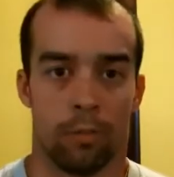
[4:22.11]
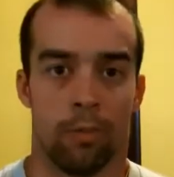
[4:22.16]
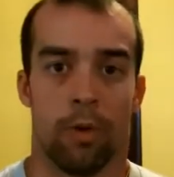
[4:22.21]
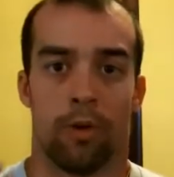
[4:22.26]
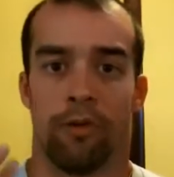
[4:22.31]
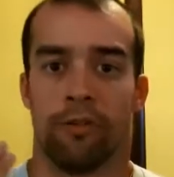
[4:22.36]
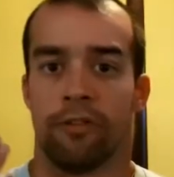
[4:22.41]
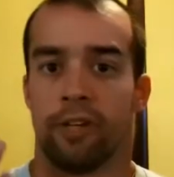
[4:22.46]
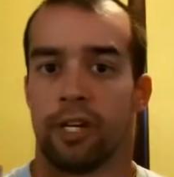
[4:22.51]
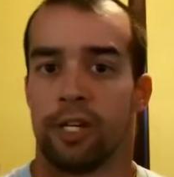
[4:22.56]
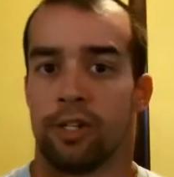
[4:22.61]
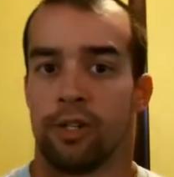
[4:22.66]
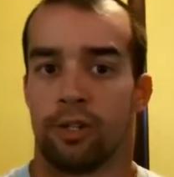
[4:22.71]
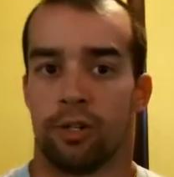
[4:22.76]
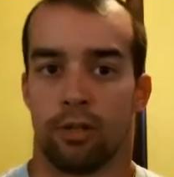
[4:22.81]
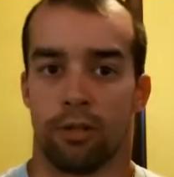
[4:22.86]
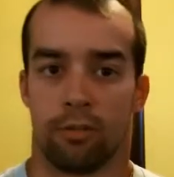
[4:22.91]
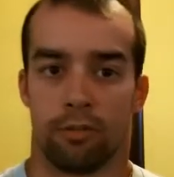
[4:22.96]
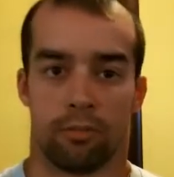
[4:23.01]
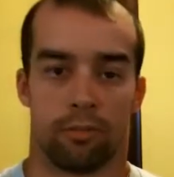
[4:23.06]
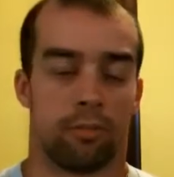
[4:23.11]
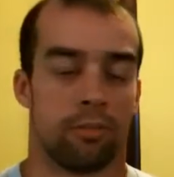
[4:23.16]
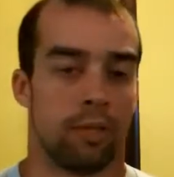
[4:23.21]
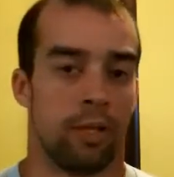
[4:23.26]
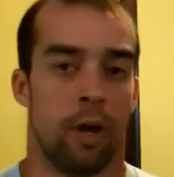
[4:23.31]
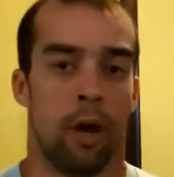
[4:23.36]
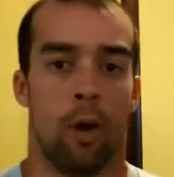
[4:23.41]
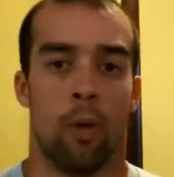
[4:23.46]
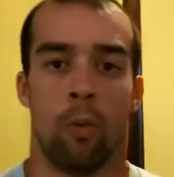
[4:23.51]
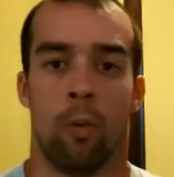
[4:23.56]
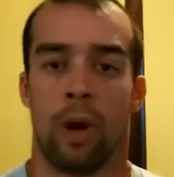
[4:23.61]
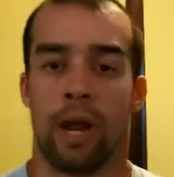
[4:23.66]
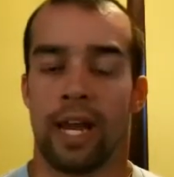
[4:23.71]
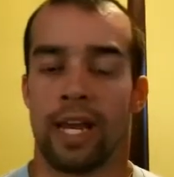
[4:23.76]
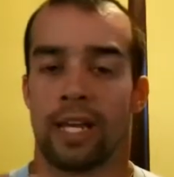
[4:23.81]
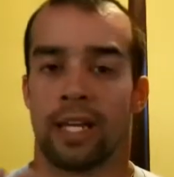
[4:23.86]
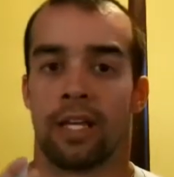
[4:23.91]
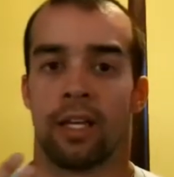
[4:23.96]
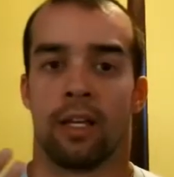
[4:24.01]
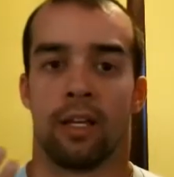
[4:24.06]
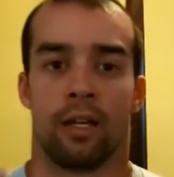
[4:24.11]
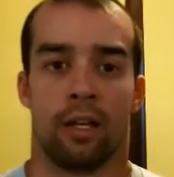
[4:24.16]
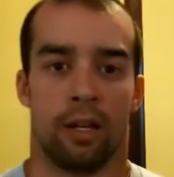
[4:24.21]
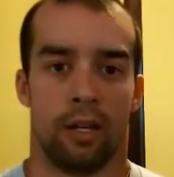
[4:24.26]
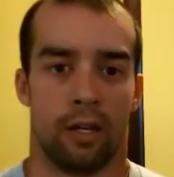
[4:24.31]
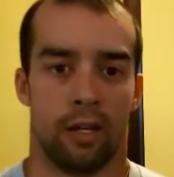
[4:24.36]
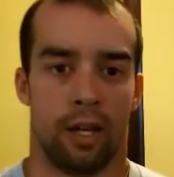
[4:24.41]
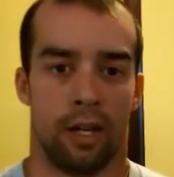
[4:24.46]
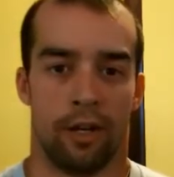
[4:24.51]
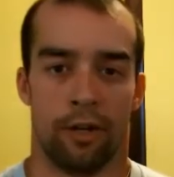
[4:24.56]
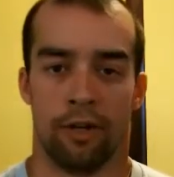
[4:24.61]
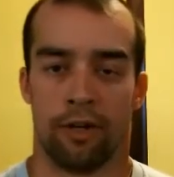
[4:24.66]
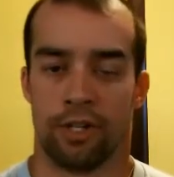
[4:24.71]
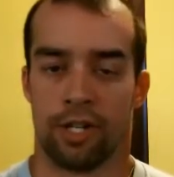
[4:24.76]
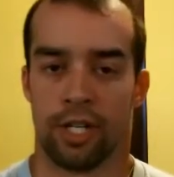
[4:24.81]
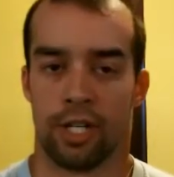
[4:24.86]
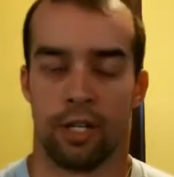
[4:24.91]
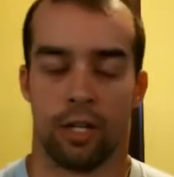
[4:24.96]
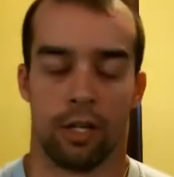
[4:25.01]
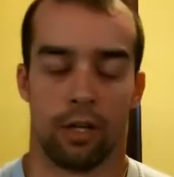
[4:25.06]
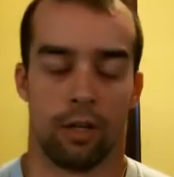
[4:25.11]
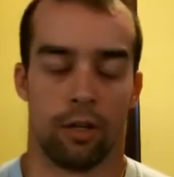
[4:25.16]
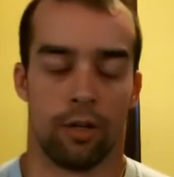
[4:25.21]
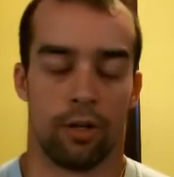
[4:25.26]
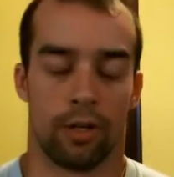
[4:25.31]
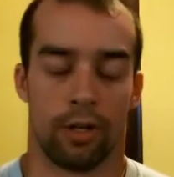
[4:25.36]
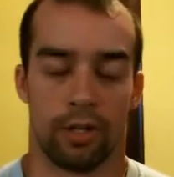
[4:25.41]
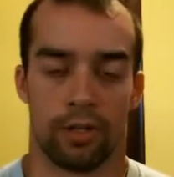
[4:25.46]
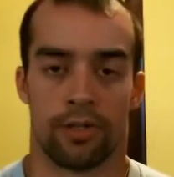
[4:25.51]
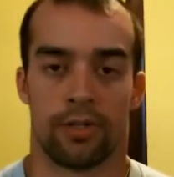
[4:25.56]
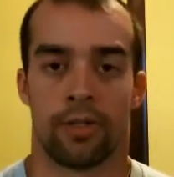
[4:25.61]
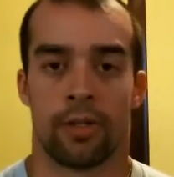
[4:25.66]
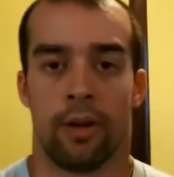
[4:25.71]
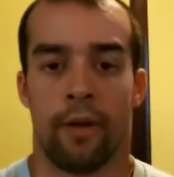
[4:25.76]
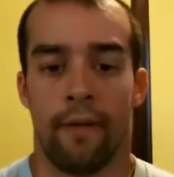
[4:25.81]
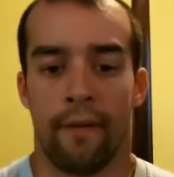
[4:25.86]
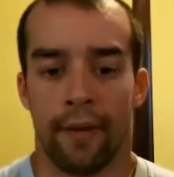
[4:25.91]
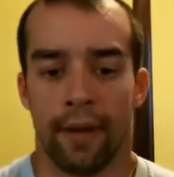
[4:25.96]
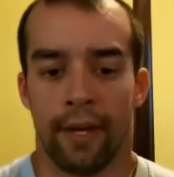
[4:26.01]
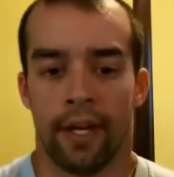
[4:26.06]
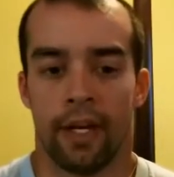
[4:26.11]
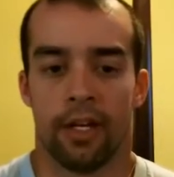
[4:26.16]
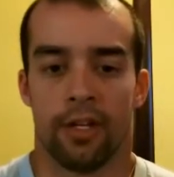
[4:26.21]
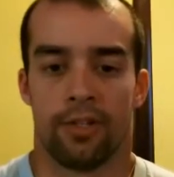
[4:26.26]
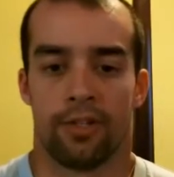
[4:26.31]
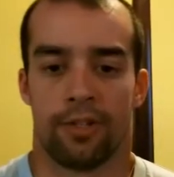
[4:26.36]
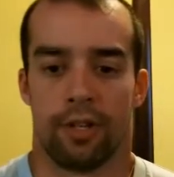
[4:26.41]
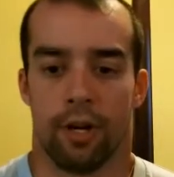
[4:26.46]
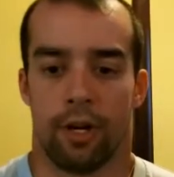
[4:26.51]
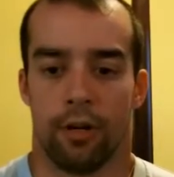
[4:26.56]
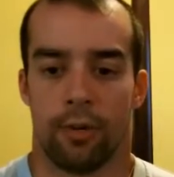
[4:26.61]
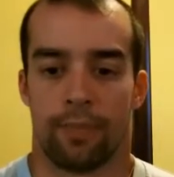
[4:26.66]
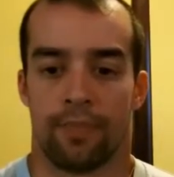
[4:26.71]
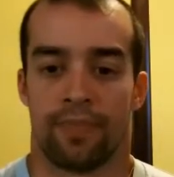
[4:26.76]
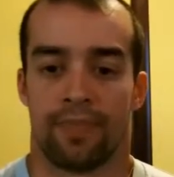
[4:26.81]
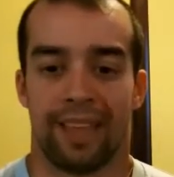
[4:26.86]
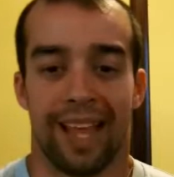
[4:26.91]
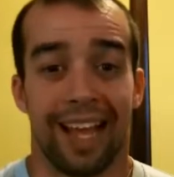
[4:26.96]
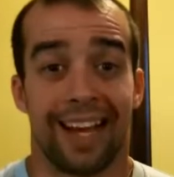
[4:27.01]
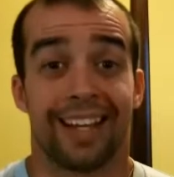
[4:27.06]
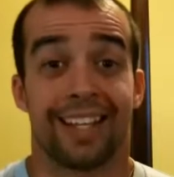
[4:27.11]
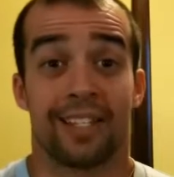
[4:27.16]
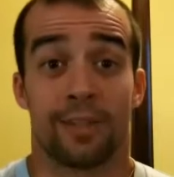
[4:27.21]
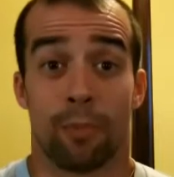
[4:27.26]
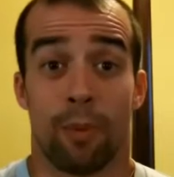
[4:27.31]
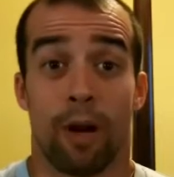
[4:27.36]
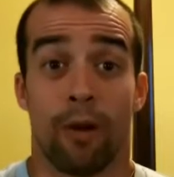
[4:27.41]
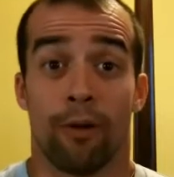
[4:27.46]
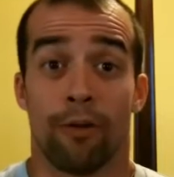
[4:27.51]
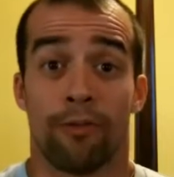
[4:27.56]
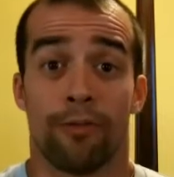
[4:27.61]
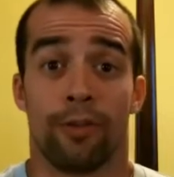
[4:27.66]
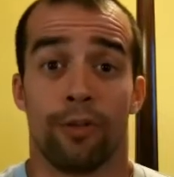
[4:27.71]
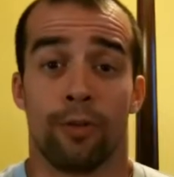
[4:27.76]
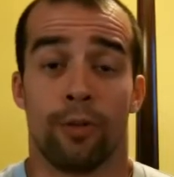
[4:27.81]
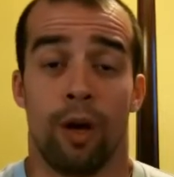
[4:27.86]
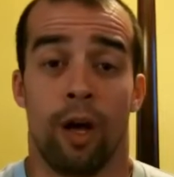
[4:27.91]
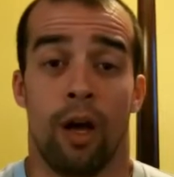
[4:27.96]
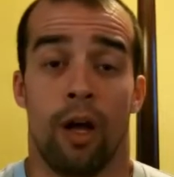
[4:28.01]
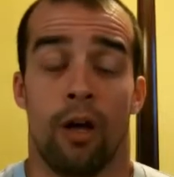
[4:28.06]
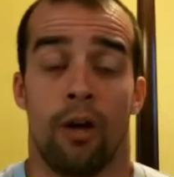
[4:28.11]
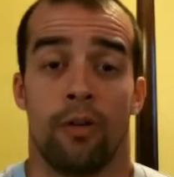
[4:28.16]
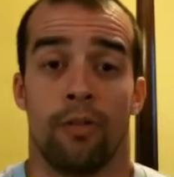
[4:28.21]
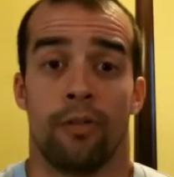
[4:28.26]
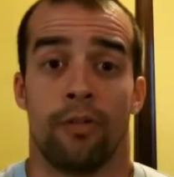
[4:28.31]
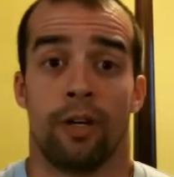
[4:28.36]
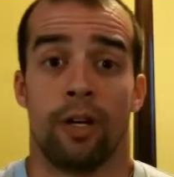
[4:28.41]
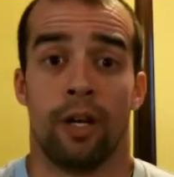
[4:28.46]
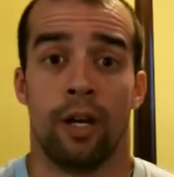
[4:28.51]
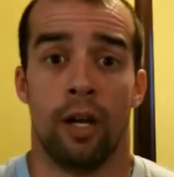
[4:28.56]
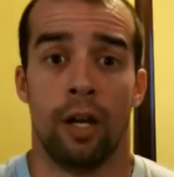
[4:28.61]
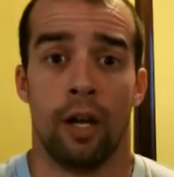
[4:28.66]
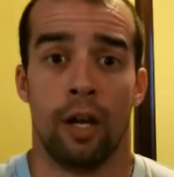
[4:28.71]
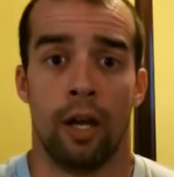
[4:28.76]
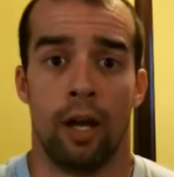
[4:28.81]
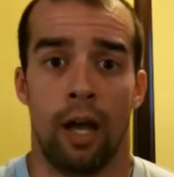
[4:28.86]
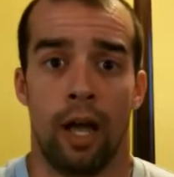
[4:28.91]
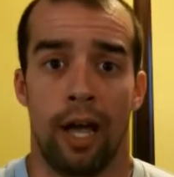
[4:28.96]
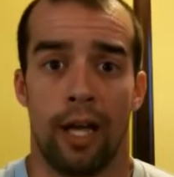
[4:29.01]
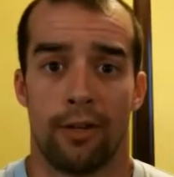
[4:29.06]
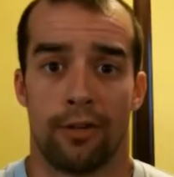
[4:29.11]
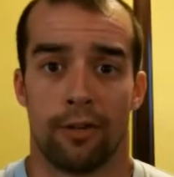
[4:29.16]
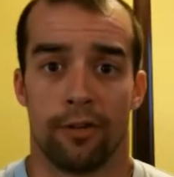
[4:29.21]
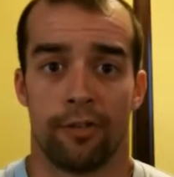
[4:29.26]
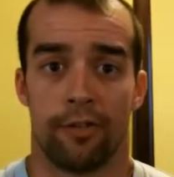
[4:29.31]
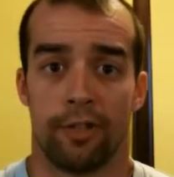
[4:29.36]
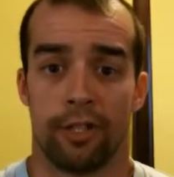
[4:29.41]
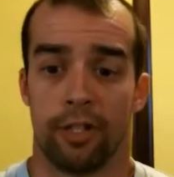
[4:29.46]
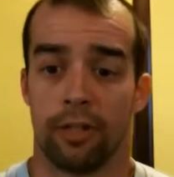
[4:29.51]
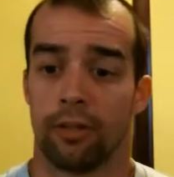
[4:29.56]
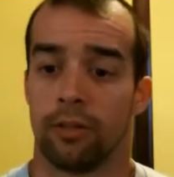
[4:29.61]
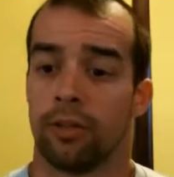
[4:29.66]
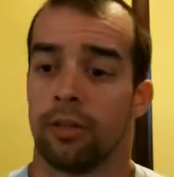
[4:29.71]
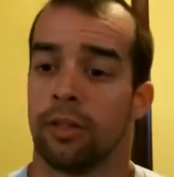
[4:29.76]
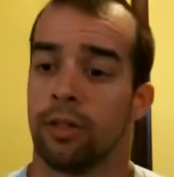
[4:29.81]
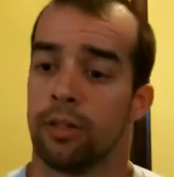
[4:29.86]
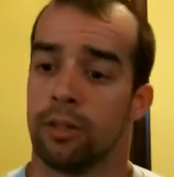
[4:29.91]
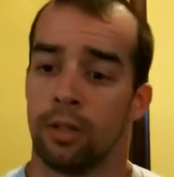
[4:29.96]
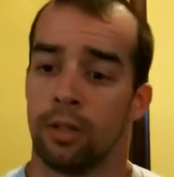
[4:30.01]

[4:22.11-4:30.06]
Motivation, awake, energy, alertness. So that is my review of Adrafinil.